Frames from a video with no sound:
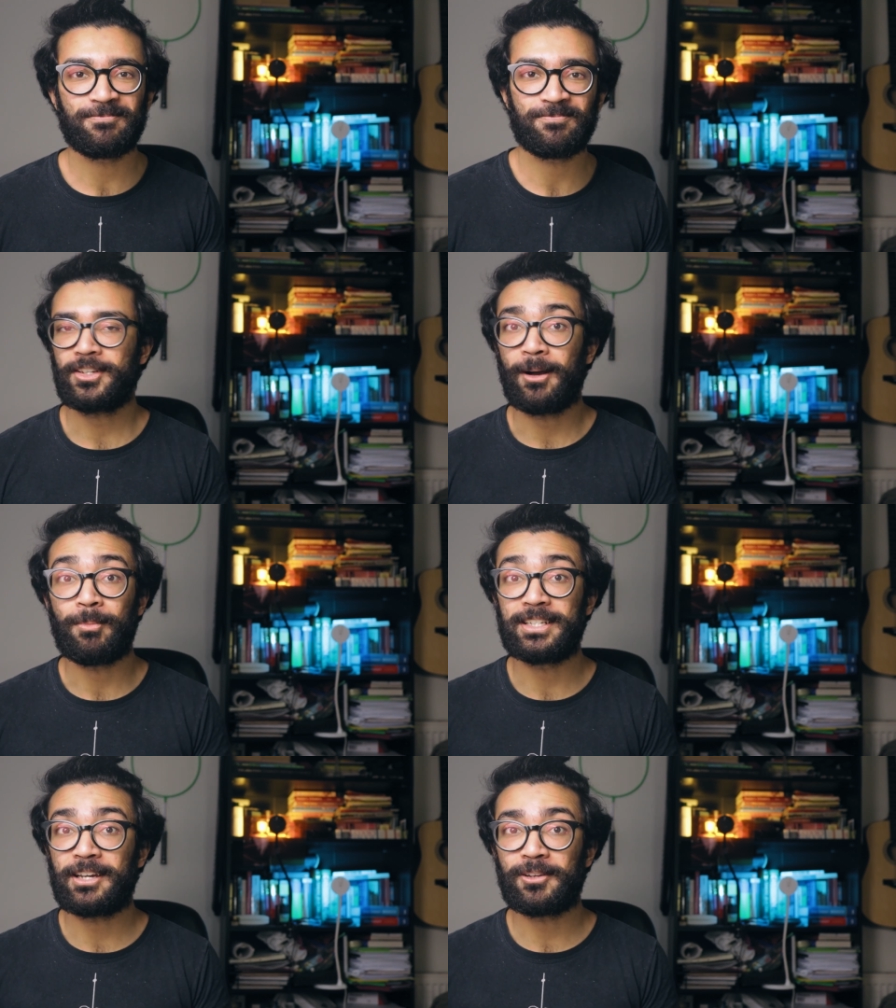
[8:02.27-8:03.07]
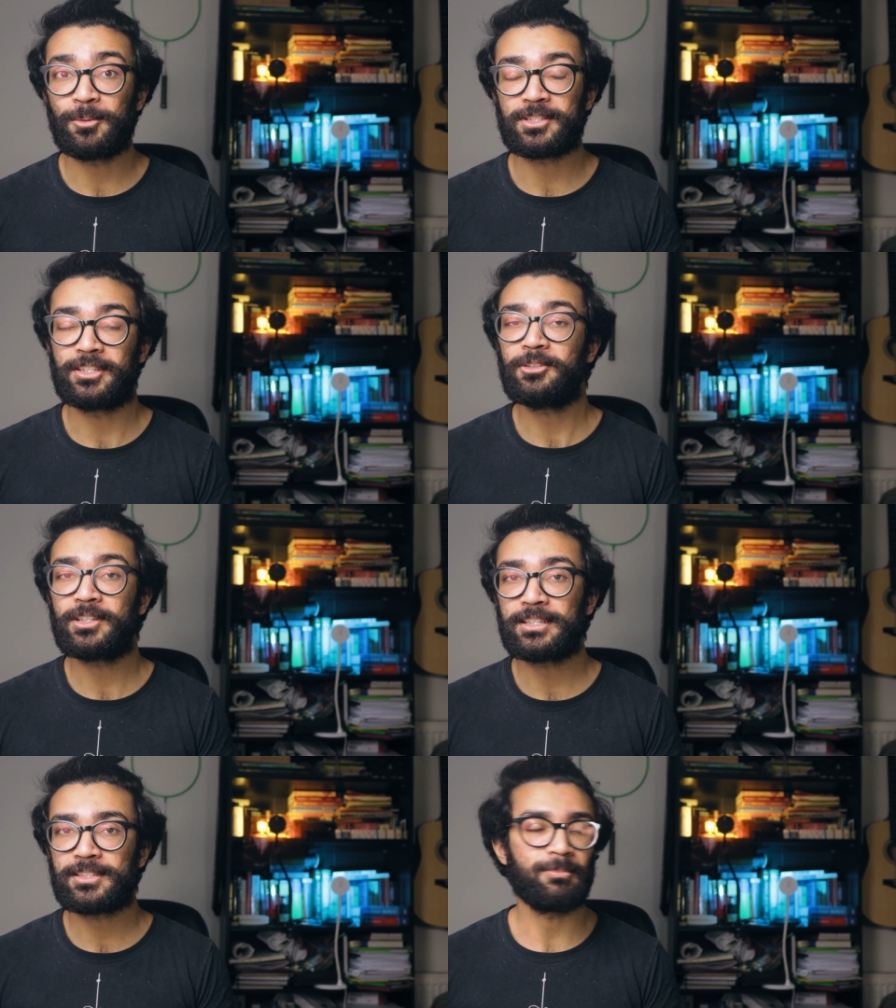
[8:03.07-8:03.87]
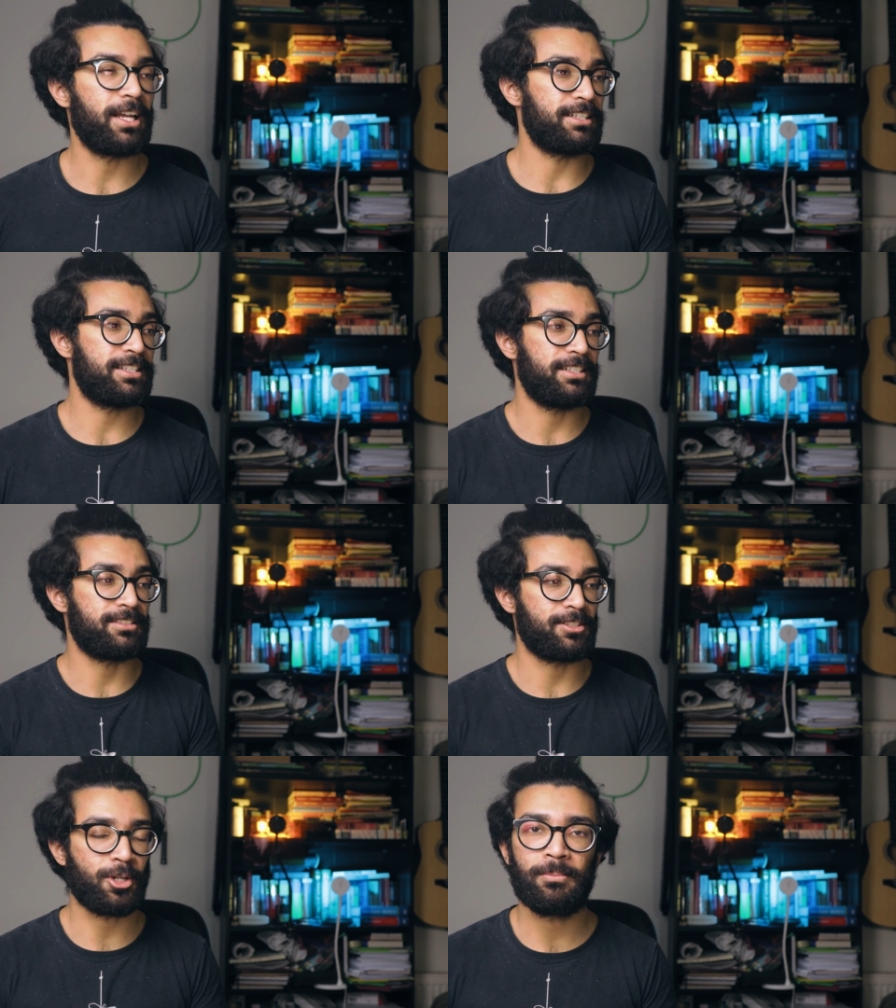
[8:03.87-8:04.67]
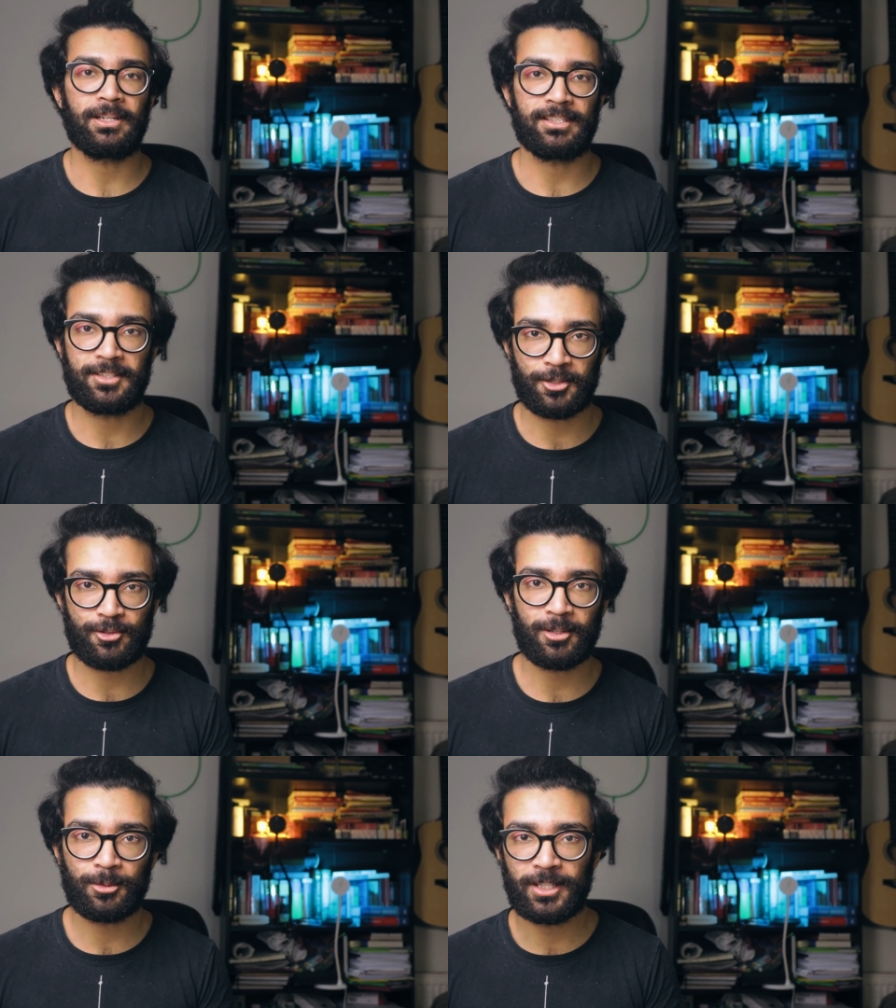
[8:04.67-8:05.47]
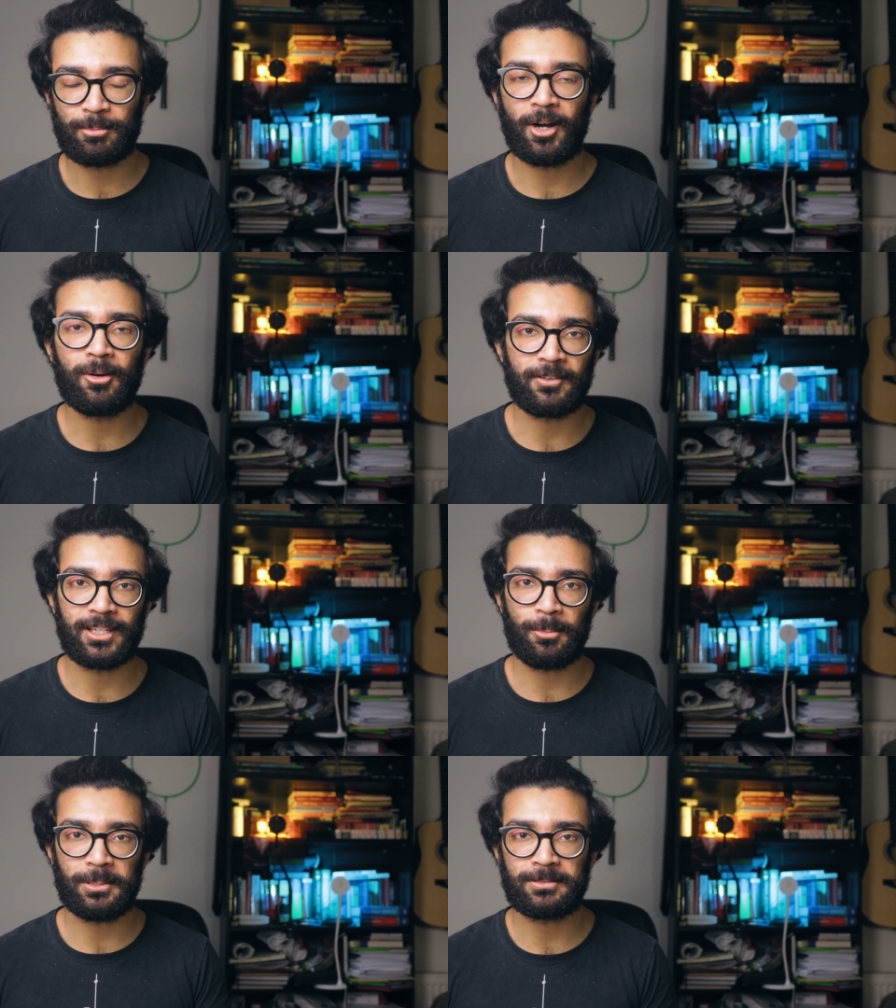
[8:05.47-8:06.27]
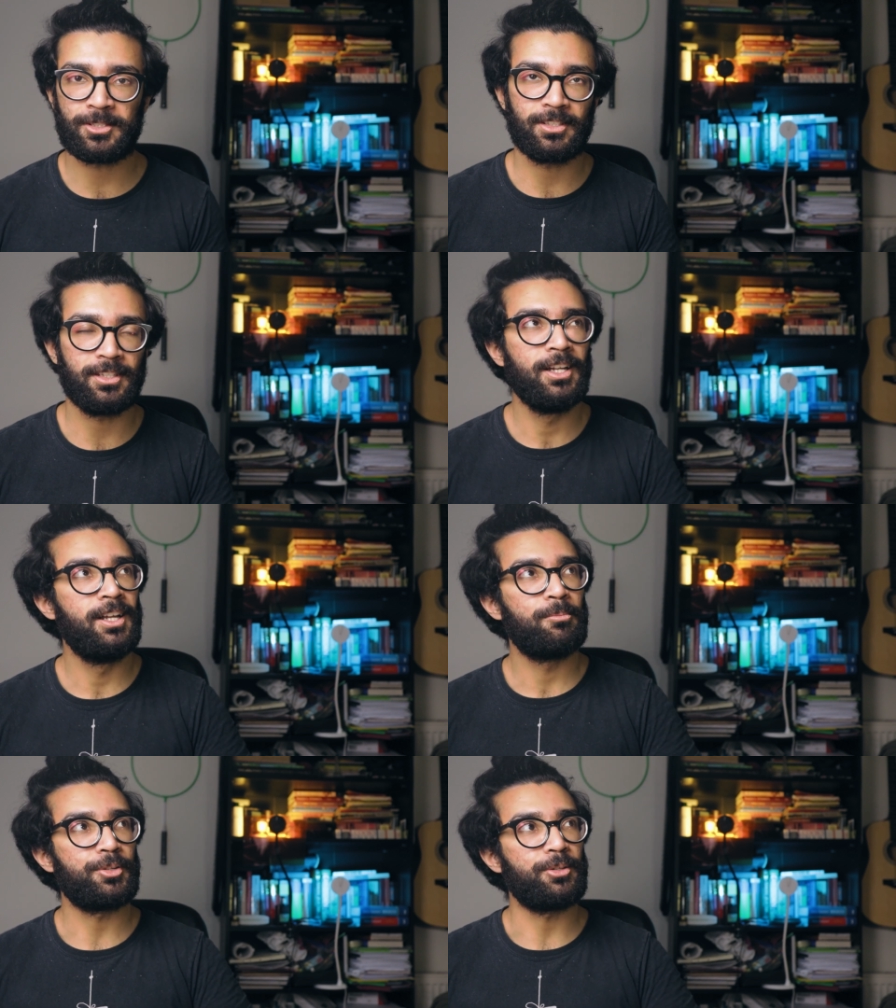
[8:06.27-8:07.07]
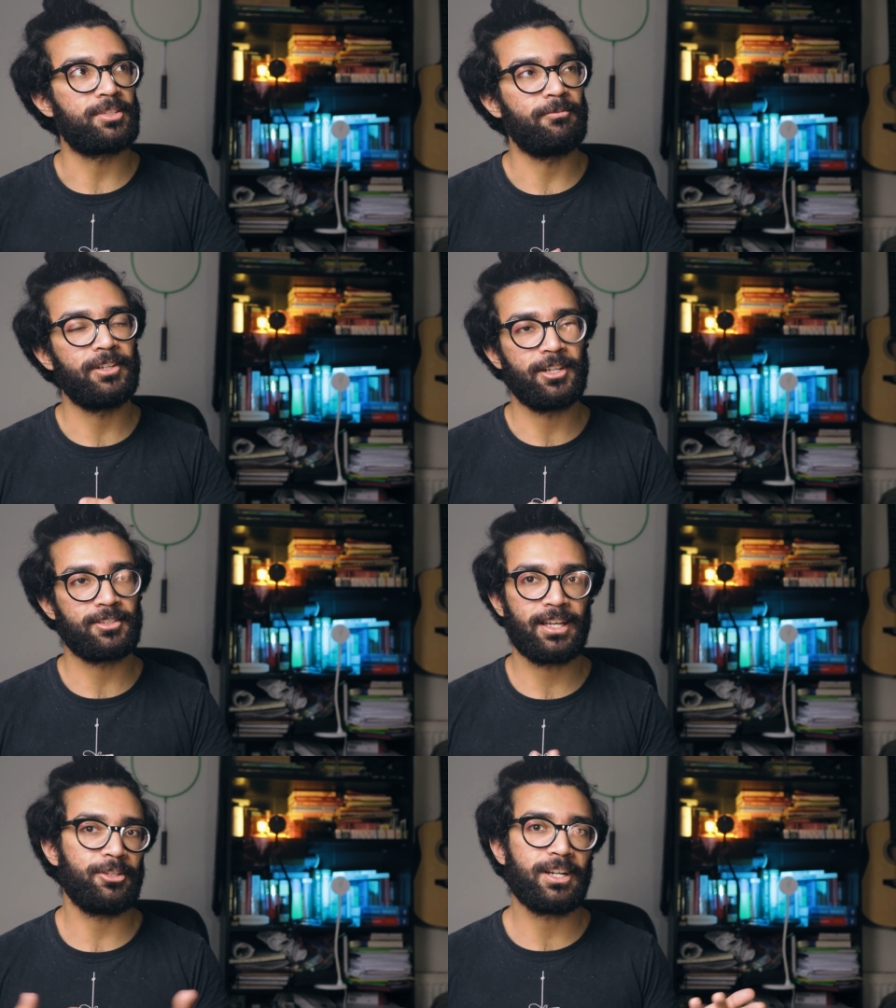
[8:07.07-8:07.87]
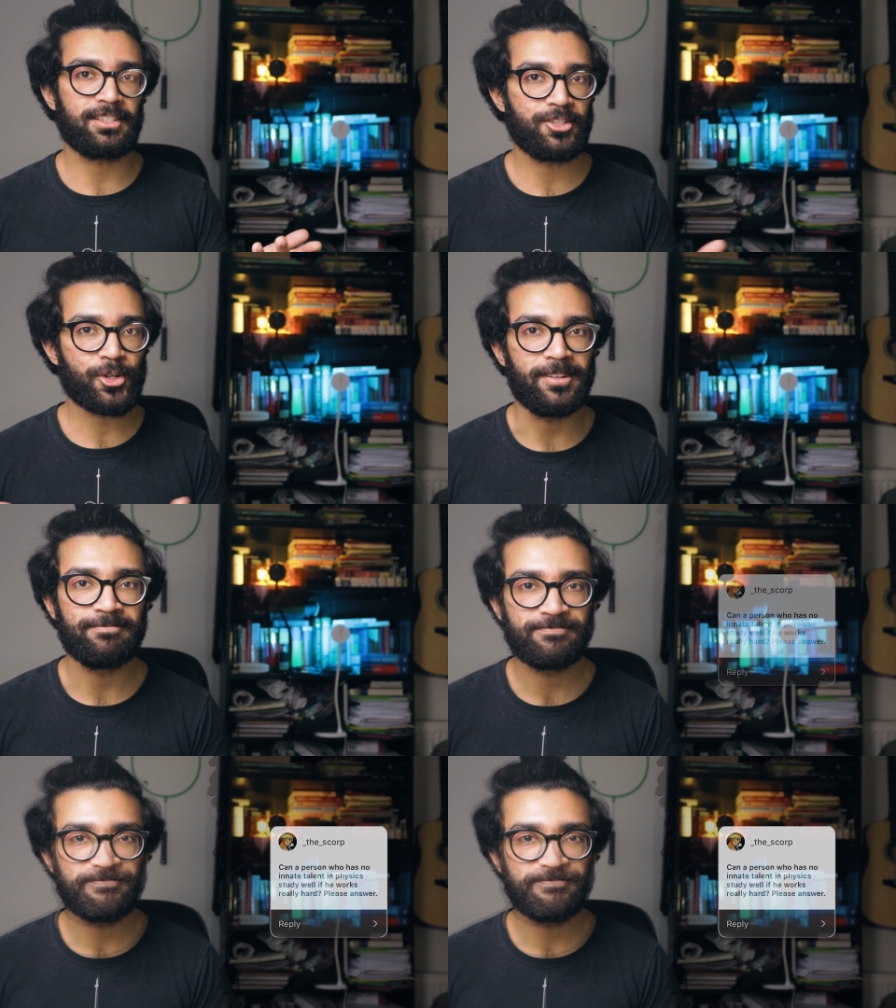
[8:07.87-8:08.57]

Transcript: So yeah, I definitely want to do this. Like I said, it's a topic I still struggle with, but hopefully I'll be able to produce some videos that you guys enjoy.